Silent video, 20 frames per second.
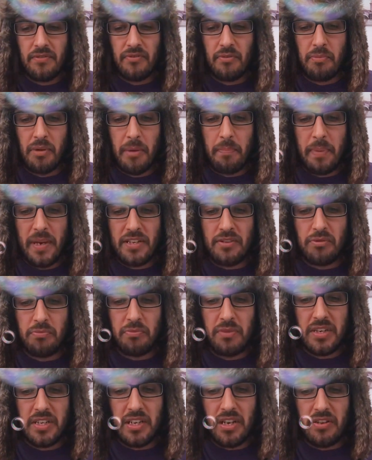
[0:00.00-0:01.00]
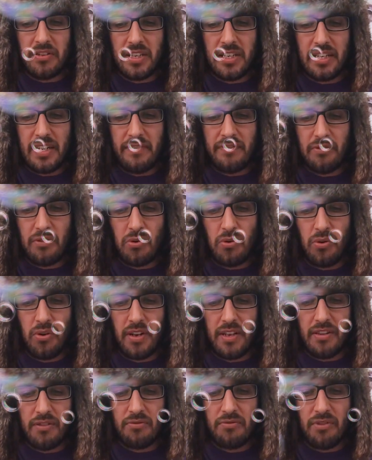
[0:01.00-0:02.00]
From my bedroom window, I didn't have
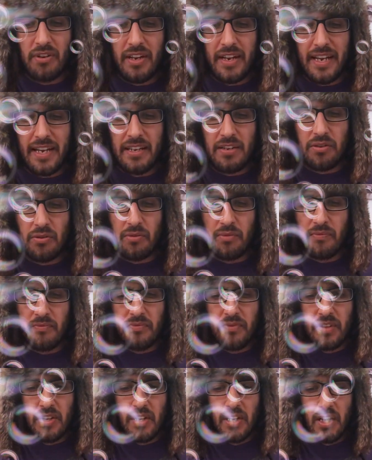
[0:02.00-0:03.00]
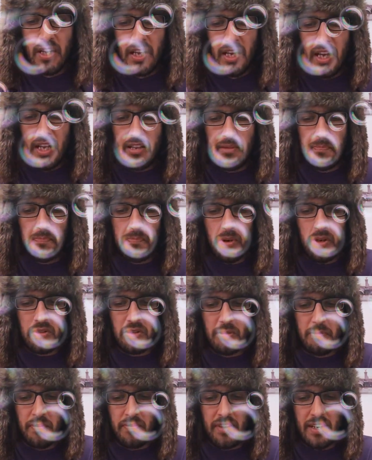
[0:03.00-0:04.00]
quite the right angle. At the
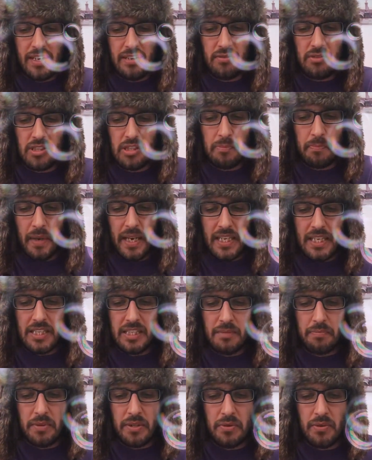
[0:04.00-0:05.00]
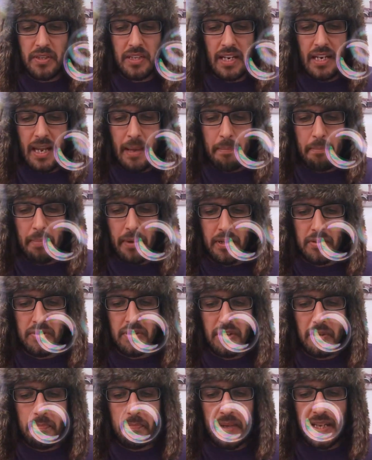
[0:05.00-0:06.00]
bottom of the little space between the
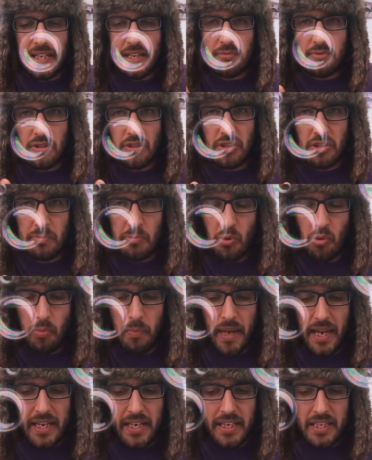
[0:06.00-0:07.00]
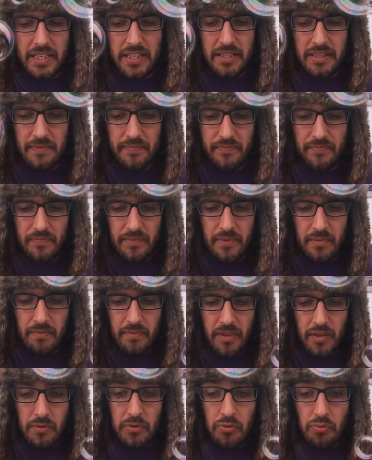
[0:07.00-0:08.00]
lamppost and the bin, there was a small package.
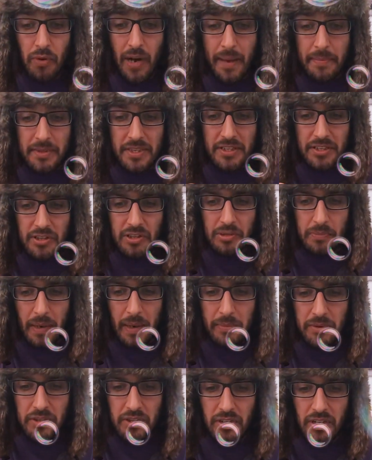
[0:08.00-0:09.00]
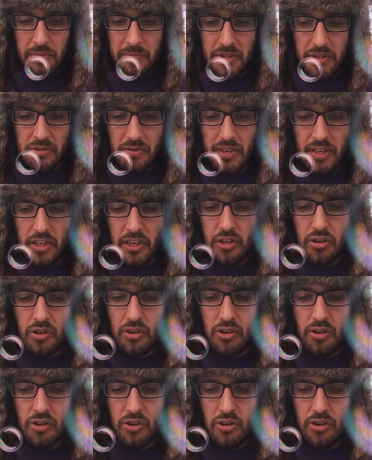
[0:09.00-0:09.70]
It was wrapped in newspaper and tied with string and a